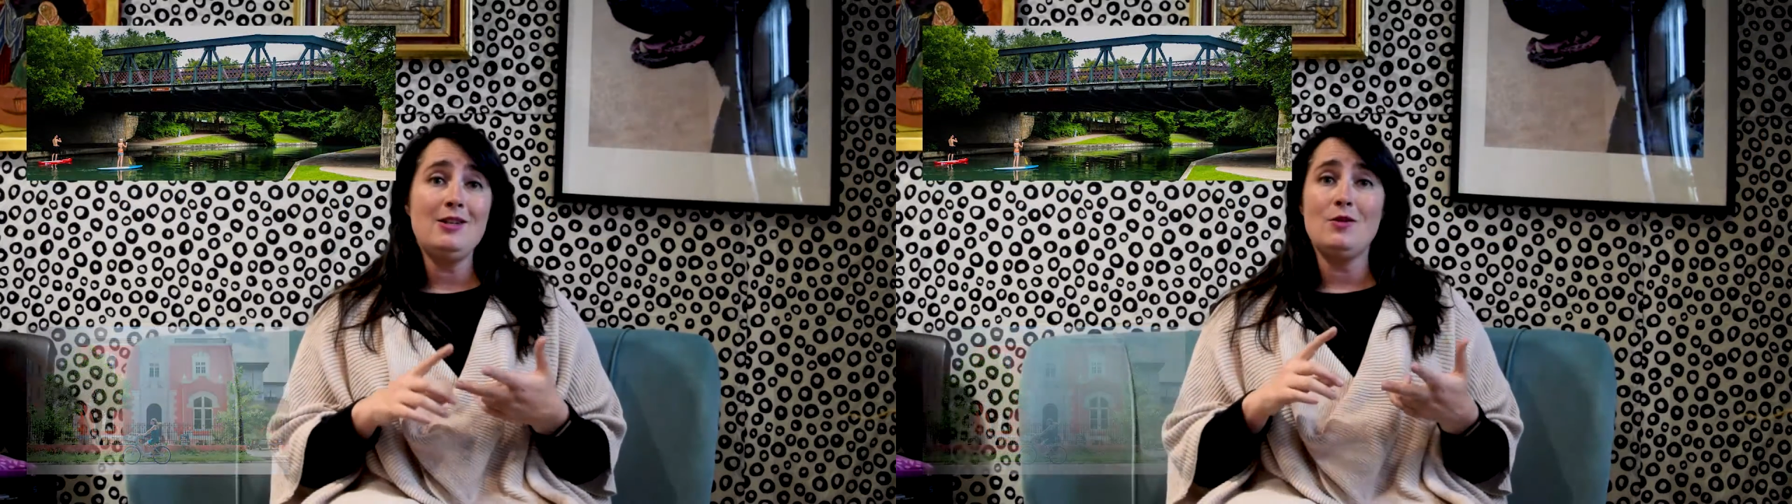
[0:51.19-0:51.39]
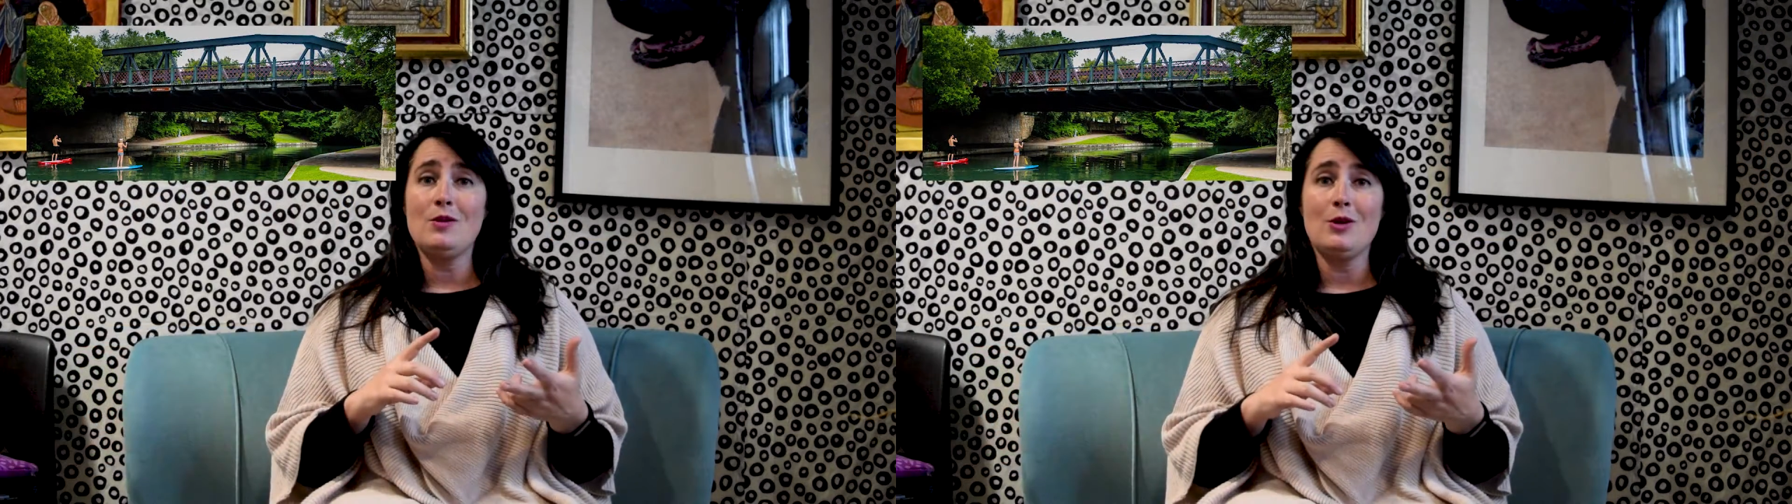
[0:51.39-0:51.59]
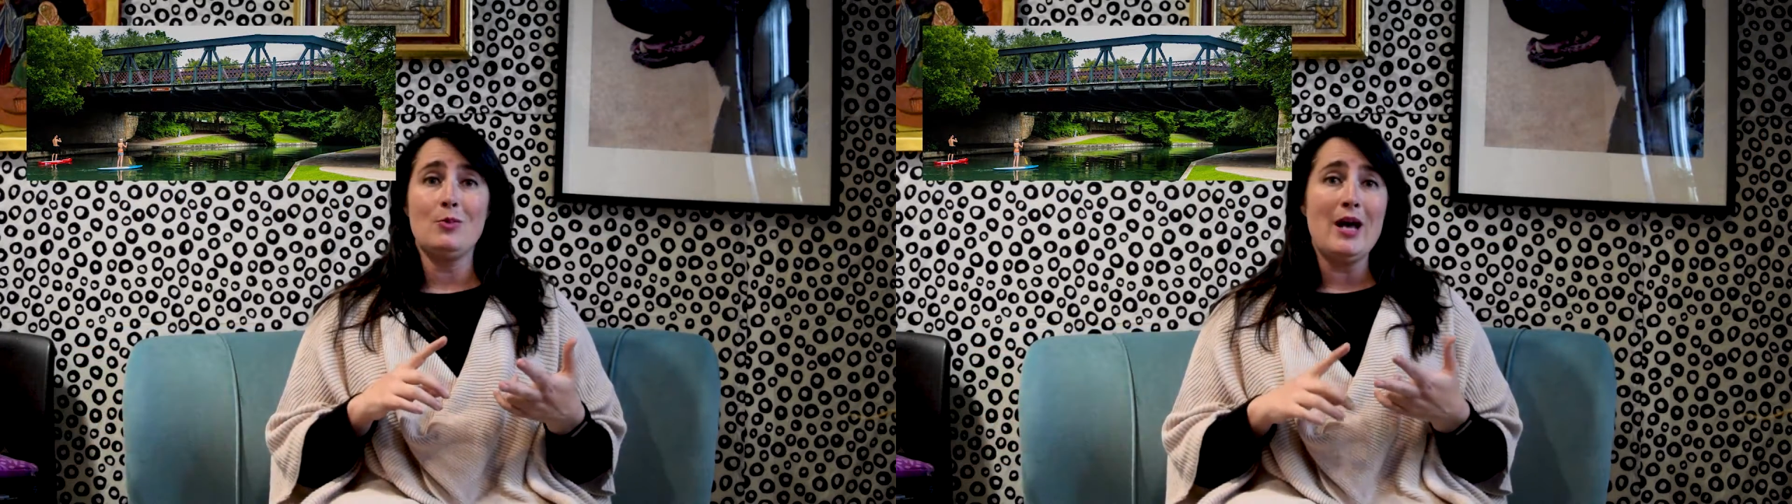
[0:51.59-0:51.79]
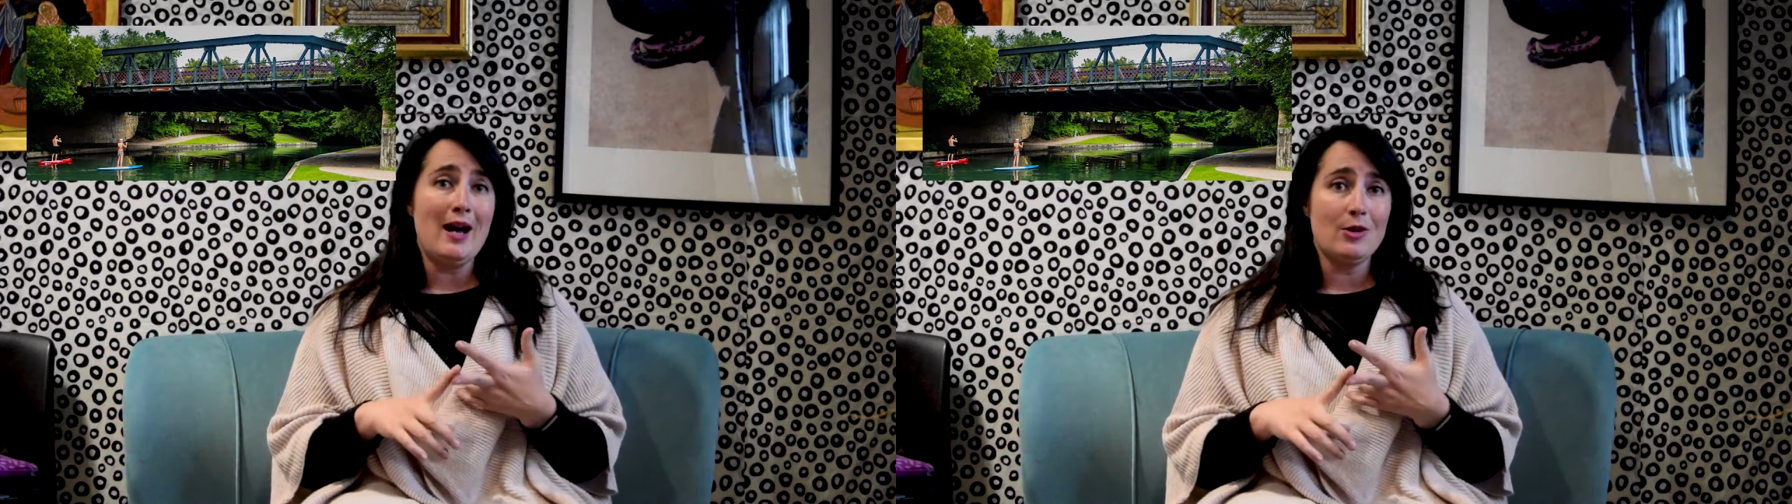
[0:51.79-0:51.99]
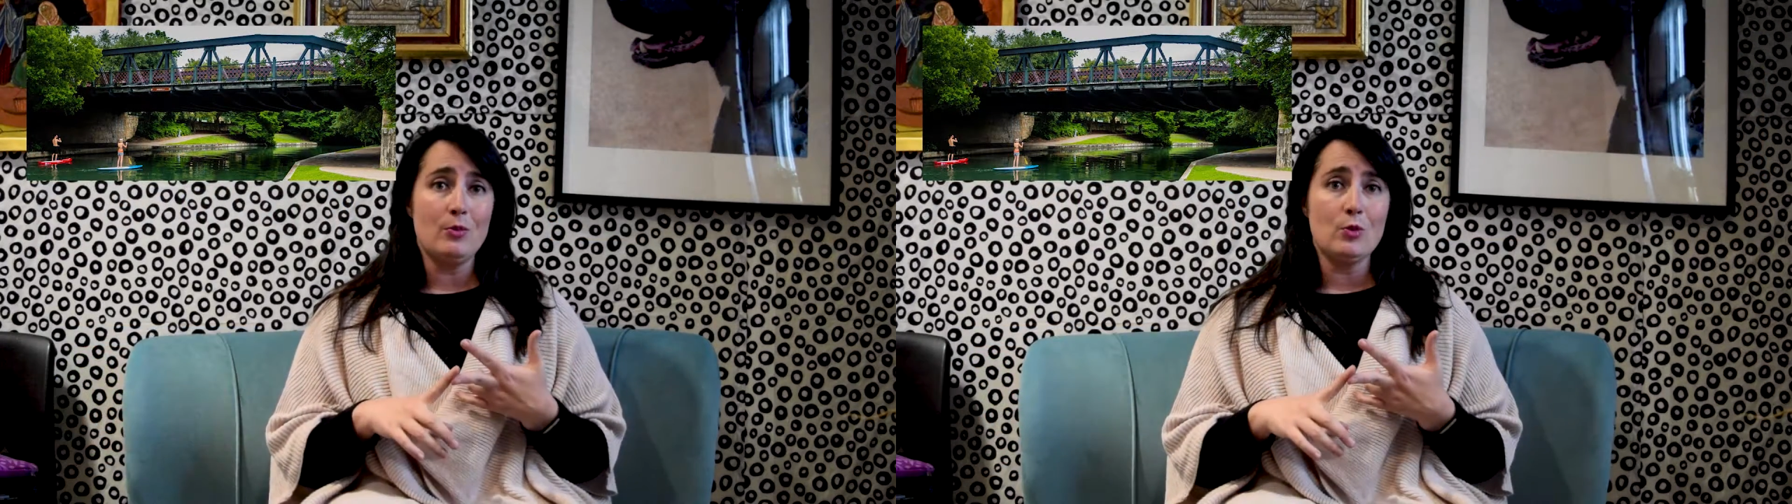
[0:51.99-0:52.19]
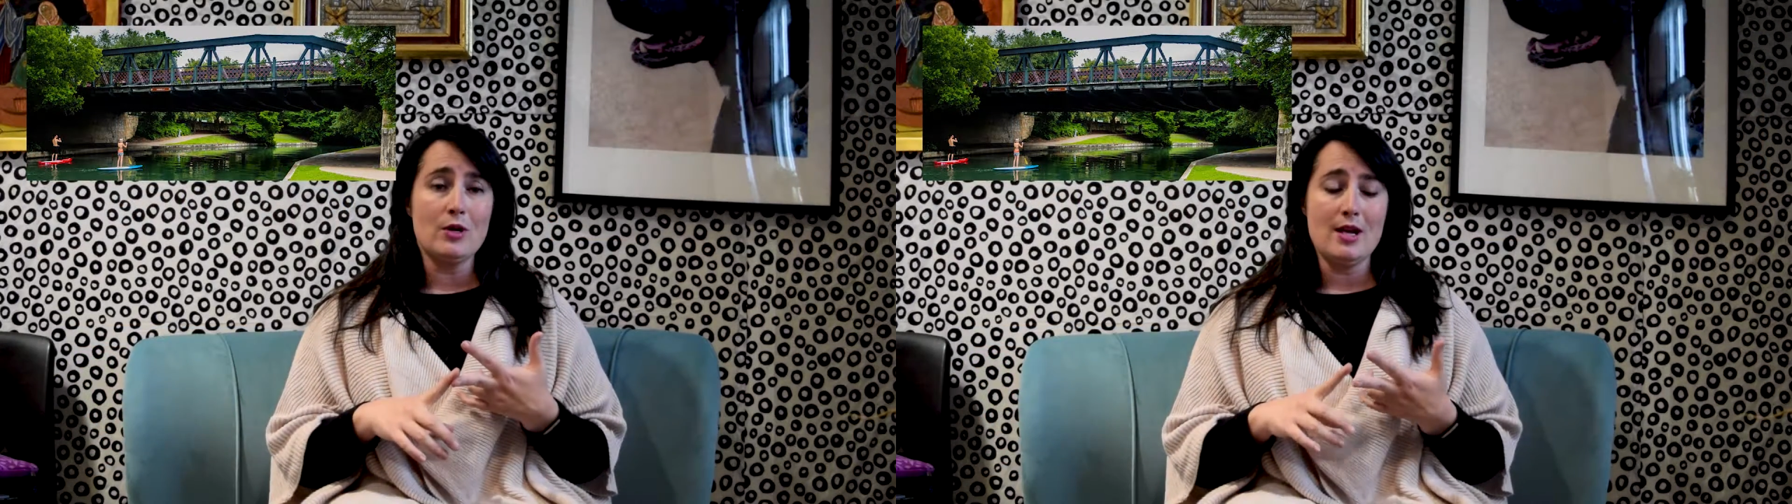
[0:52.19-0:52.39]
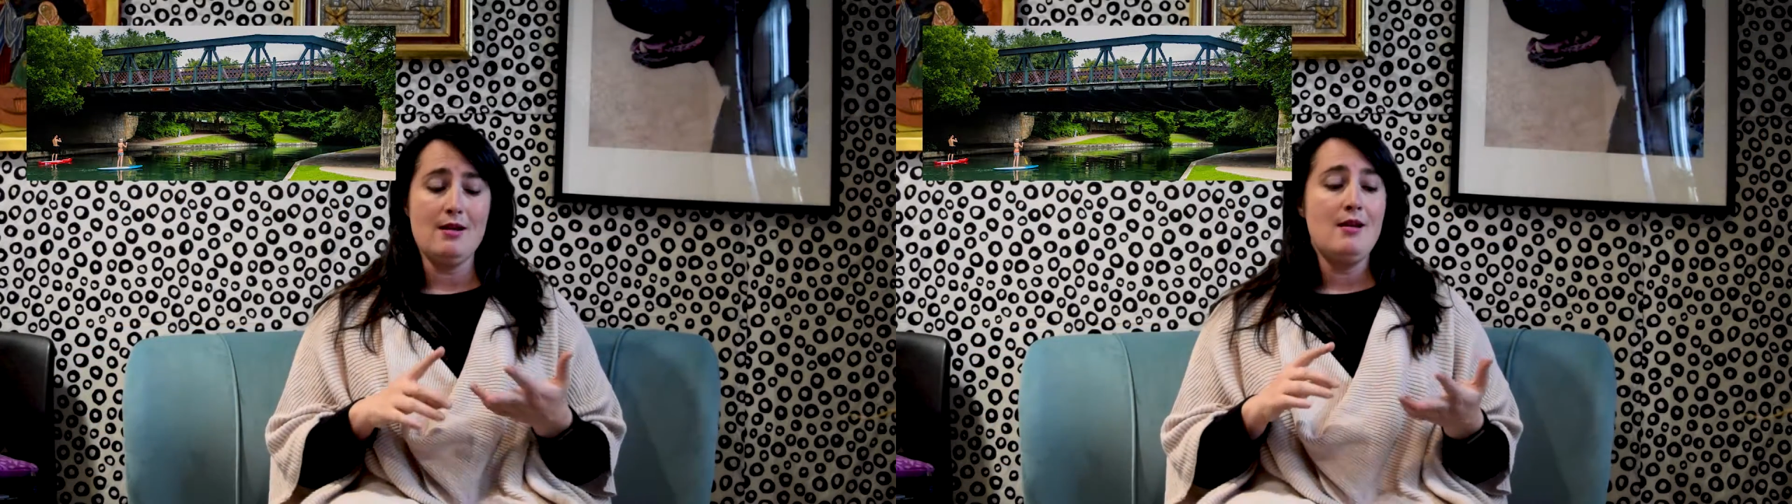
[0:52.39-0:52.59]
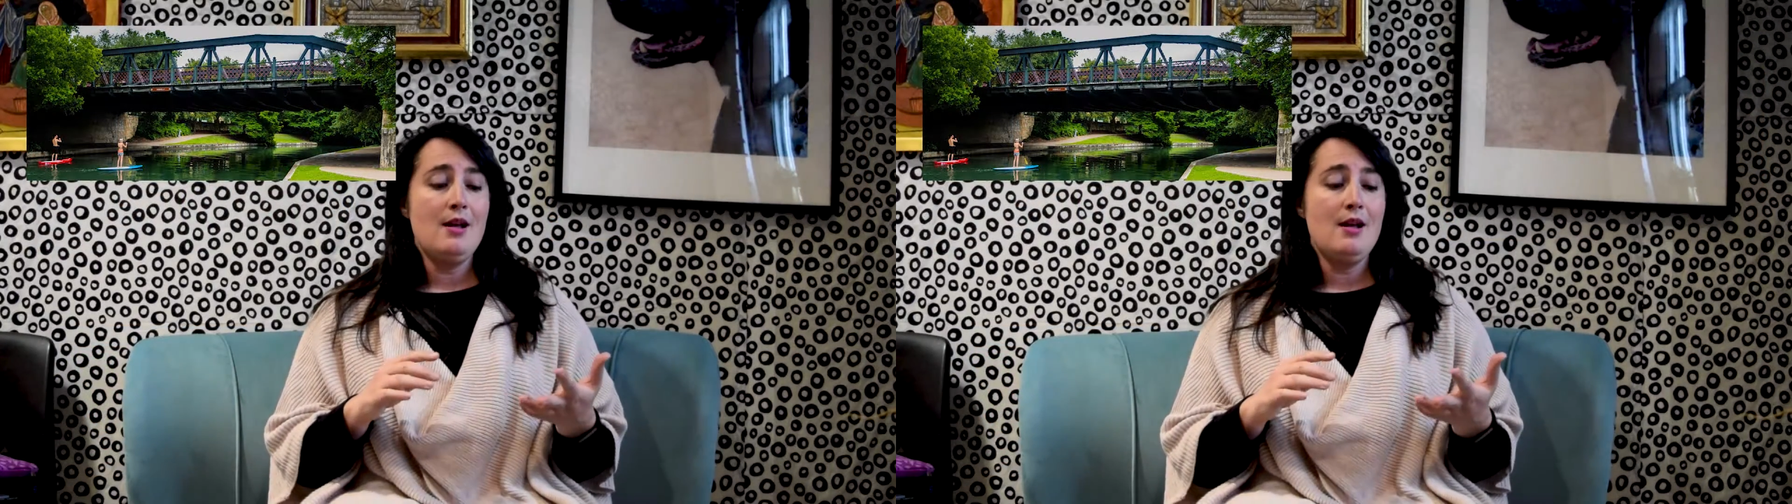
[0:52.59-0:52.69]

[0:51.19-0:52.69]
you can go paddle boarding.